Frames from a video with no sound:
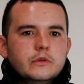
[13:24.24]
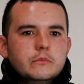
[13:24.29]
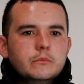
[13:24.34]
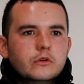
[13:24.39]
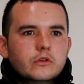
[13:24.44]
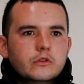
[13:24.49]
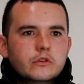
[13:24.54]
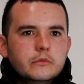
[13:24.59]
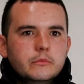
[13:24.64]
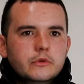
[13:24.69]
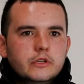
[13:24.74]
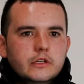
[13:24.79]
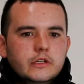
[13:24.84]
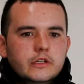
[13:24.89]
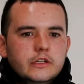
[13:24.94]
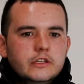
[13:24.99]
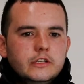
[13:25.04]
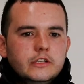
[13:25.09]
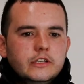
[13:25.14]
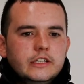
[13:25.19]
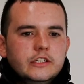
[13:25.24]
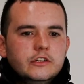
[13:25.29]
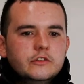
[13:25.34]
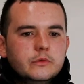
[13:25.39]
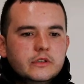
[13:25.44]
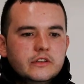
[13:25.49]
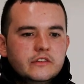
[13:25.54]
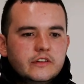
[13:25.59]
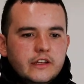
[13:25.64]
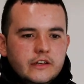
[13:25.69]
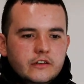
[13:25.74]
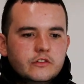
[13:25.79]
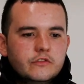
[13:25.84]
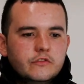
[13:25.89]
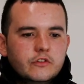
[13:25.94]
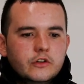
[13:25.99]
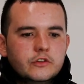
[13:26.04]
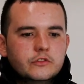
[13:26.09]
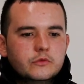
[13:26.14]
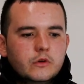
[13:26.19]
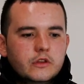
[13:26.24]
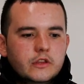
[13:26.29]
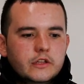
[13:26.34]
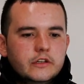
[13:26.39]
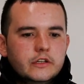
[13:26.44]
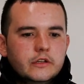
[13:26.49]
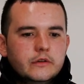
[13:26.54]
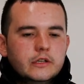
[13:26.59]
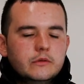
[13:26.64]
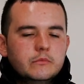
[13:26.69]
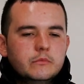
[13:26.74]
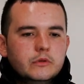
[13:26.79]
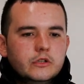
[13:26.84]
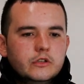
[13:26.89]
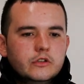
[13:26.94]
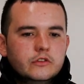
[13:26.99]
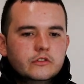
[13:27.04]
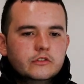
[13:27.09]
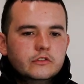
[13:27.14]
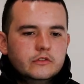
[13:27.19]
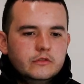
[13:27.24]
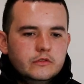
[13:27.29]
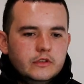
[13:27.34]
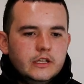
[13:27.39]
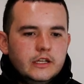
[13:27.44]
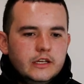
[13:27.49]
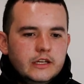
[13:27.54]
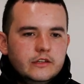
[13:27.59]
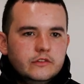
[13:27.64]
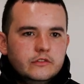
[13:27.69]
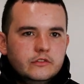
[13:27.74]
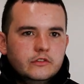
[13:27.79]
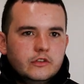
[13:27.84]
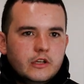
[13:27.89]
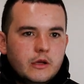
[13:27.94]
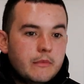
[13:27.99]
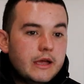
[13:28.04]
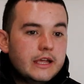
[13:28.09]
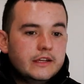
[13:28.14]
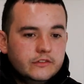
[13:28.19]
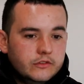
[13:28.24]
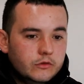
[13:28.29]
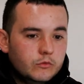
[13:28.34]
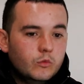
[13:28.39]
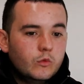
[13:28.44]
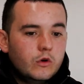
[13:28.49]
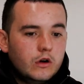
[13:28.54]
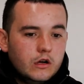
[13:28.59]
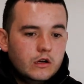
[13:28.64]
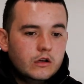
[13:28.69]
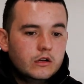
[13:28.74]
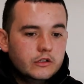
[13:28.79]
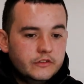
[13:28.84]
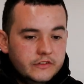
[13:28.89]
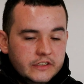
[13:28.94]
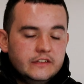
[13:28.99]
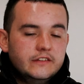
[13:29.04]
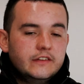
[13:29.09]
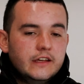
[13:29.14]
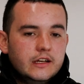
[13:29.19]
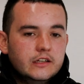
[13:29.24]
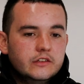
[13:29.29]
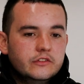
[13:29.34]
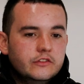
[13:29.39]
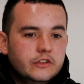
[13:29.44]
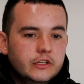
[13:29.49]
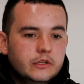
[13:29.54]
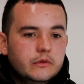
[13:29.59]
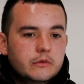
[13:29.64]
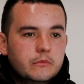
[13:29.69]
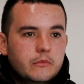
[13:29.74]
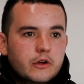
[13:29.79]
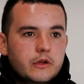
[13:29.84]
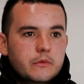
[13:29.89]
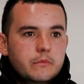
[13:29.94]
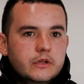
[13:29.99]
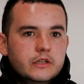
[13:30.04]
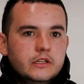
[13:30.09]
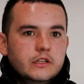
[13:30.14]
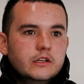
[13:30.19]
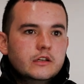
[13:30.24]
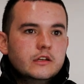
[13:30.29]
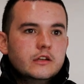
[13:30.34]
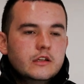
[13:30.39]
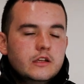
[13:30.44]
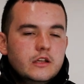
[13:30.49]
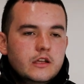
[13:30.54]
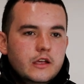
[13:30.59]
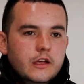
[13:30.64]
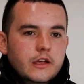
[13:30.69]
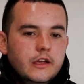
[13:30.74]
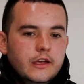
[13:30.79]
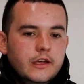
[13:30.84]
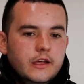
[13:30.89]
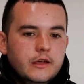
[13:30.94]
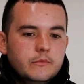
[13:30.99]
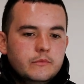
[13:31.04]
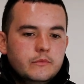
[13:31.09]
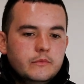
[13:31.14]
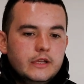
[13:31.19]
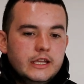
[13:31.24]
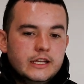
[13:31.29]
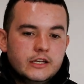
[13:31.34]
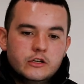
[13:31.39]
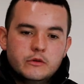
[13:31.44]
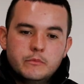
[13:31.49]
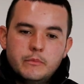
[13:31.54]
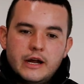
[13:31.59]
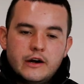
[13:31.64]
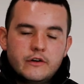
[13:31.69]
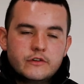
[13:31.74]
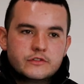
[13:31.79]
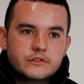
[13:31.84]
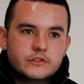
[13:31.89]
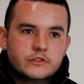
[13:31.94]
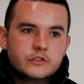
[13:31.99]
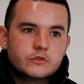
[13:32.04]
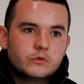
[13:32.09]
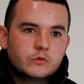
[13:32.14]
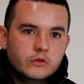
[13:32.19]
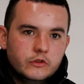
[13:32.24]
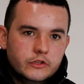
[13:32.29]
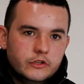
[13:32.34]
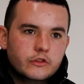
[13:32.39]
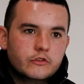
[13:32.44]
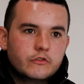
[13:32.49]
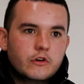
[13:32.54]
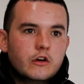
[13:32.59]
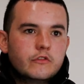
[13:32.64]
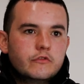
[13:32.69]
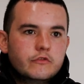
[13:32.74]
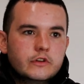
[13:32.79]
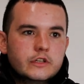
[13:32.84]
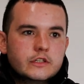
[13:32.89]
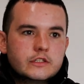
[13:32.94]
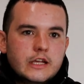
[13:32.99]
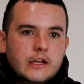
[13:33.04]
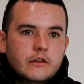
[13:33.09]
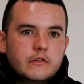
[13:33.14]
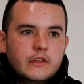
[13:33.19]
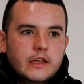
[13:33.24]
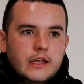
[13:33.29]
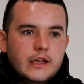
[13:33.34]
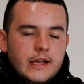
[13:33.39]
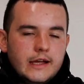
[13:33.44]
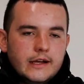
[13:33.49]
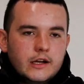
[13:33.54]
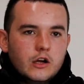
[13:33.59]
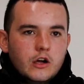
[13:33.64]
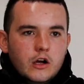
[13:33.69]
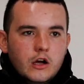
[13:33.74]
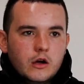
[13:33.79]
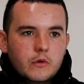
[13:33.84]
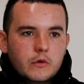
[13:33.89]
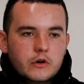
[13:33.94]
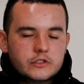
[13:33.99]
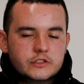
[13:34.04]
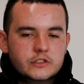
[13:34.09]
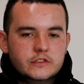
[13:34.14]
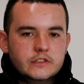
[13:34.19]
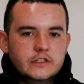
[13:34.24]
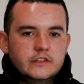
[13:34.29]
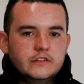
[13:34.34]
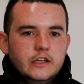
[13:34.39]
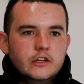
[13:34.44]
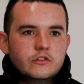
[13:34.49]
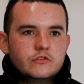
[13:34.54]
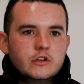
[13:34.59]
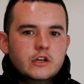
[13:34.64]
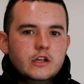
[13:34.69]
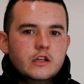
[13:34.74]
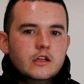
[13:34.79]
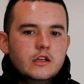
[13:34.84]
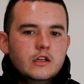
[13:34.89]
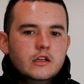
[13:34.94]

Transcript: to employment, you need to incentivise what they're doing, because it is amazing what detailers do, in my opinion, in comparison to all the other offerings out there, hand car washes, etc.